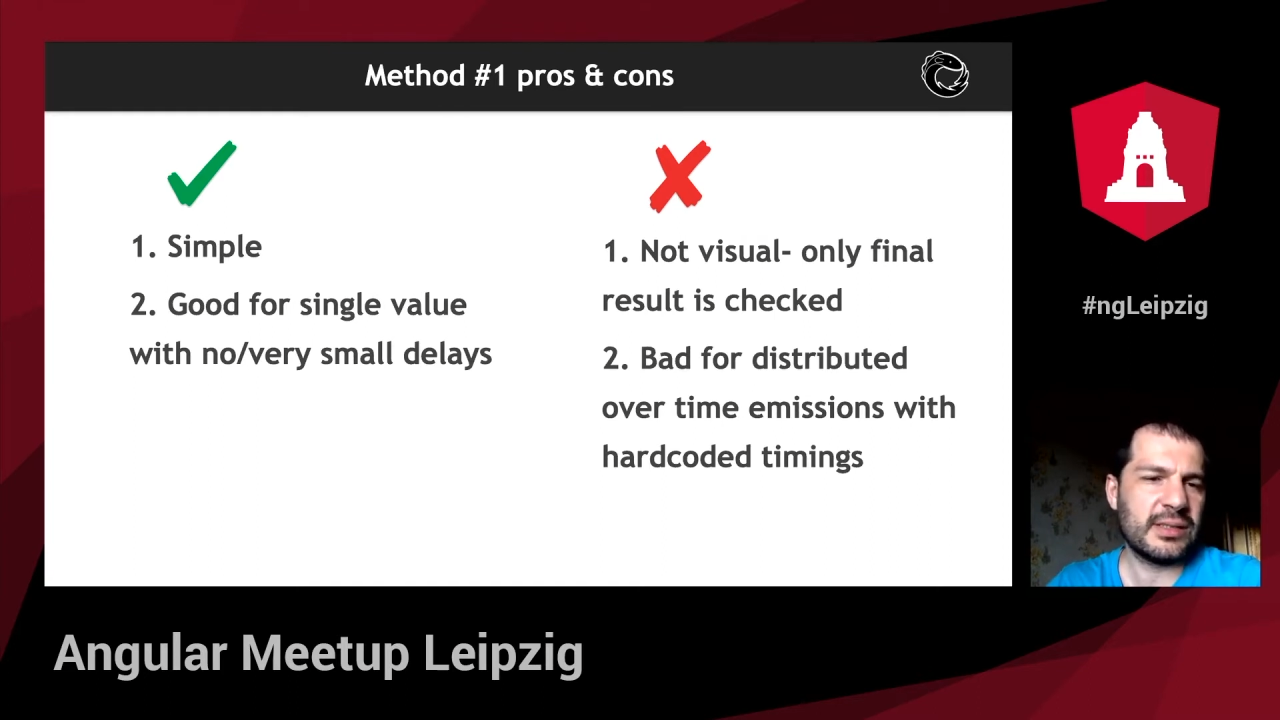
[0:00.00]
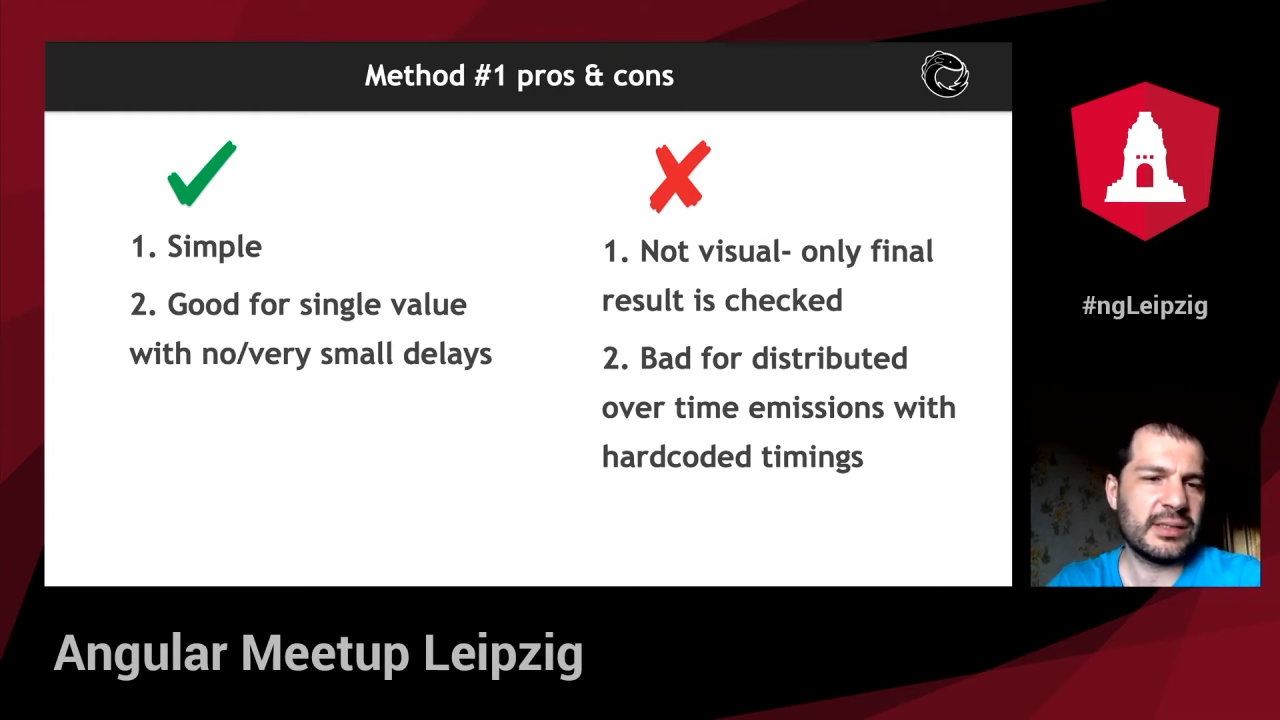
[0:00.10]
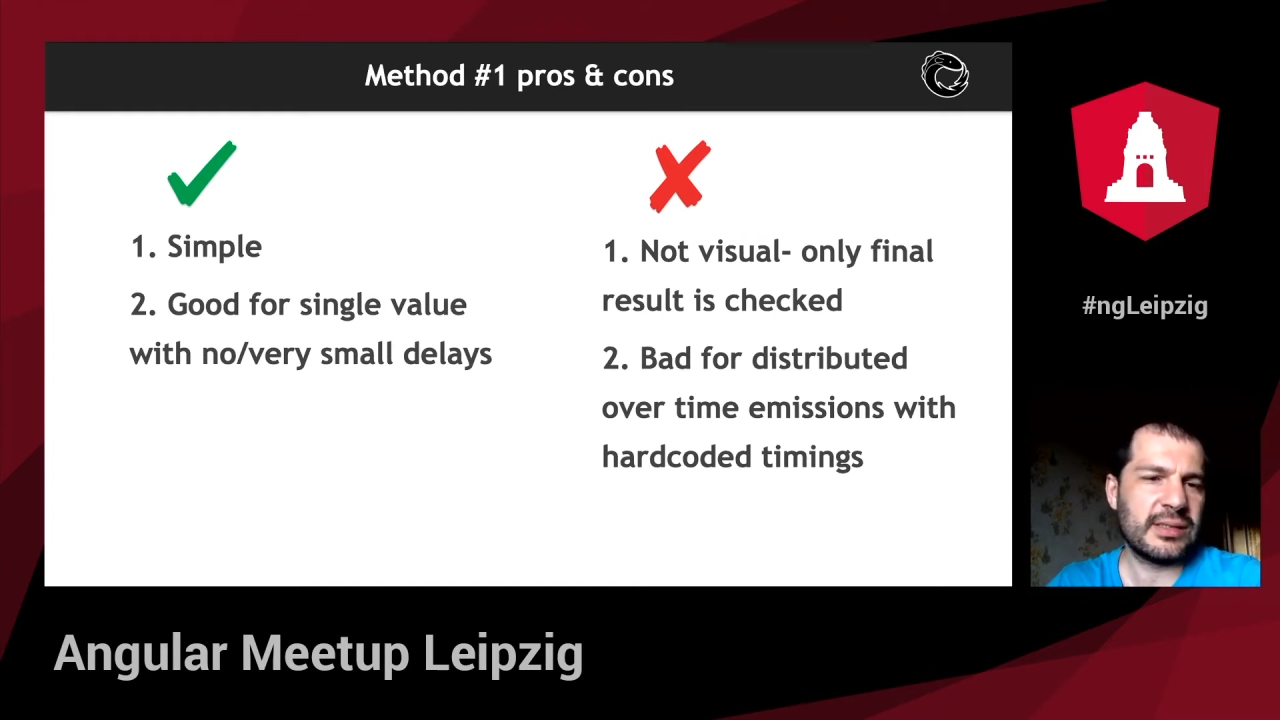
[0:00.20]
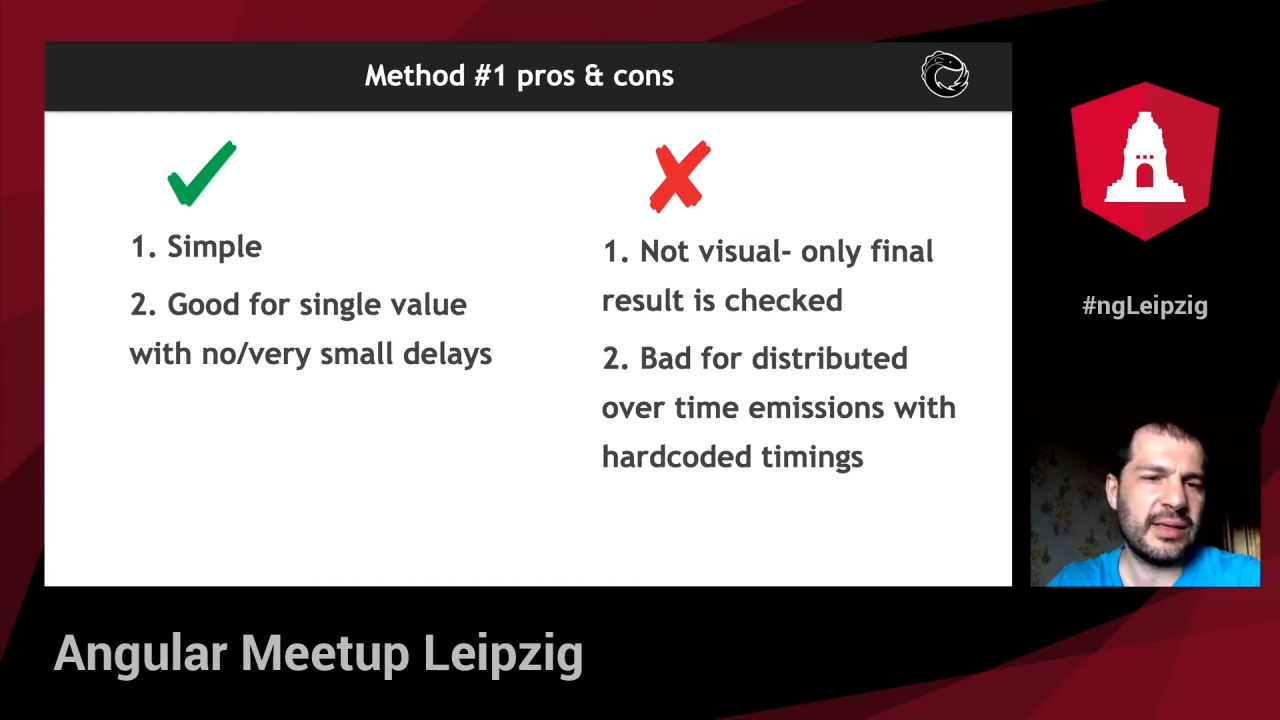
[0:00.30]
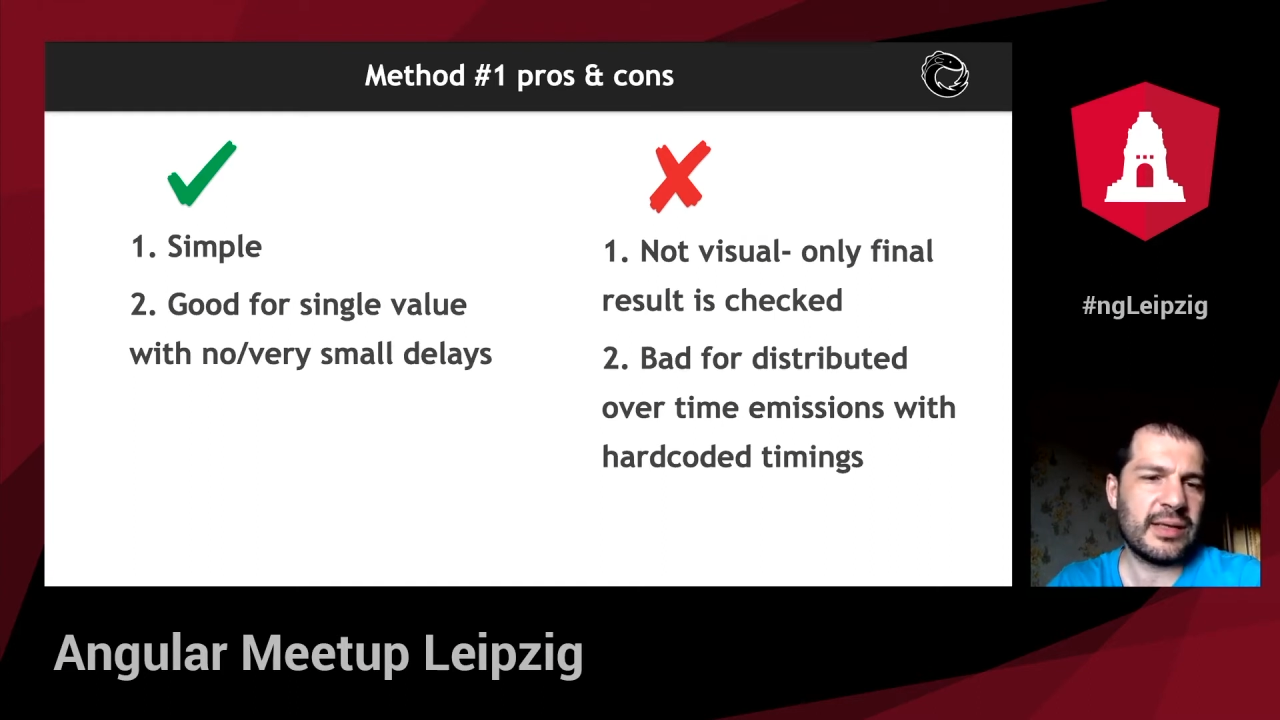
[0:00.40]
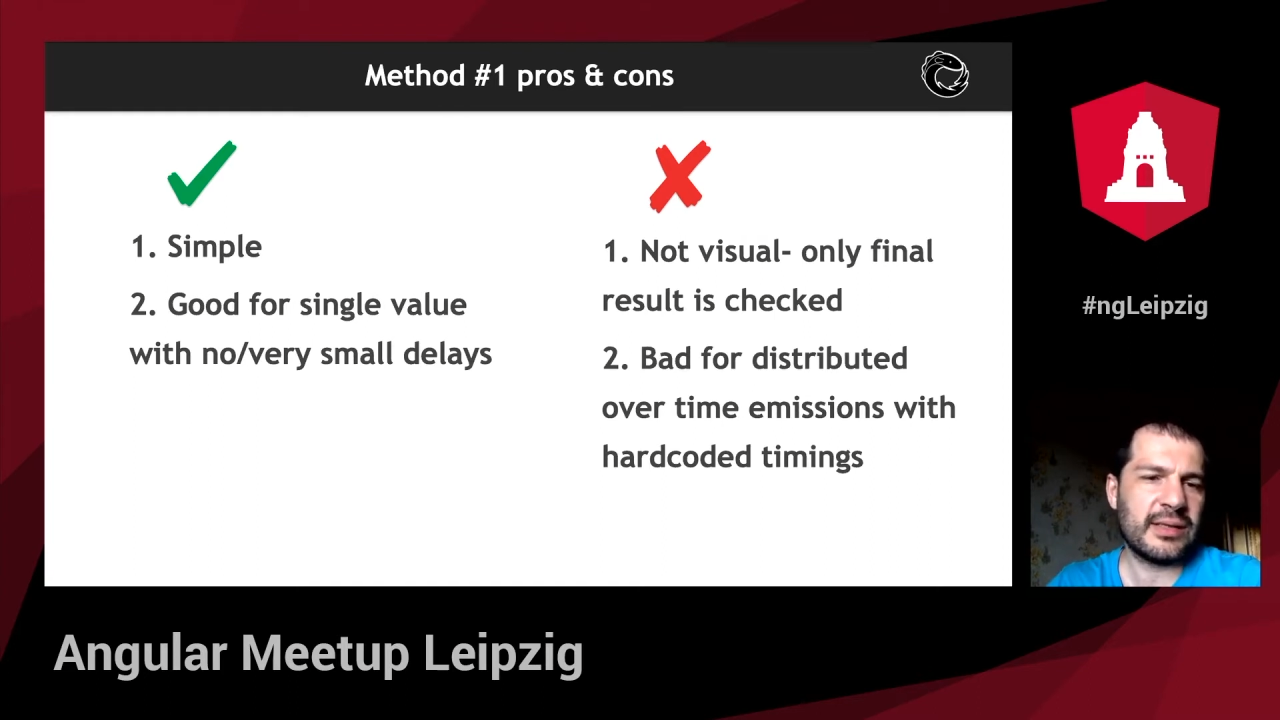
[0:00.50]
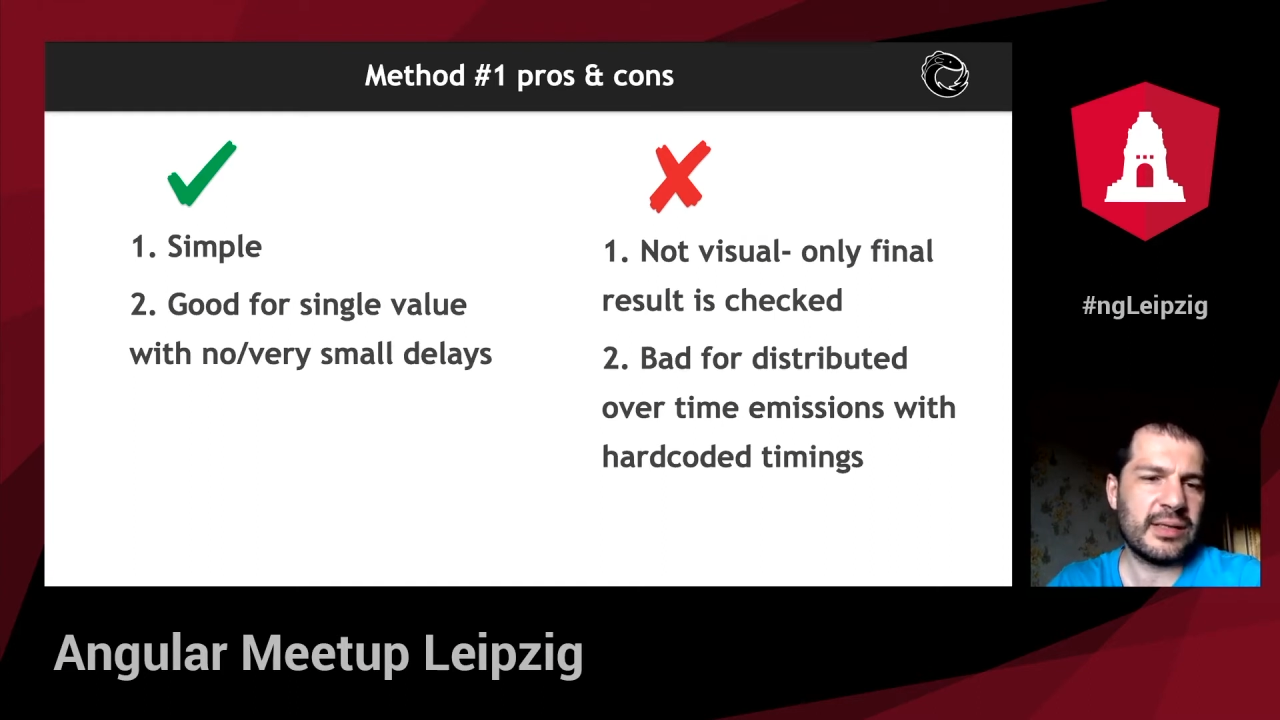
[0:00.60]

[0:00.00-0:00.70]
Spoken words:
is that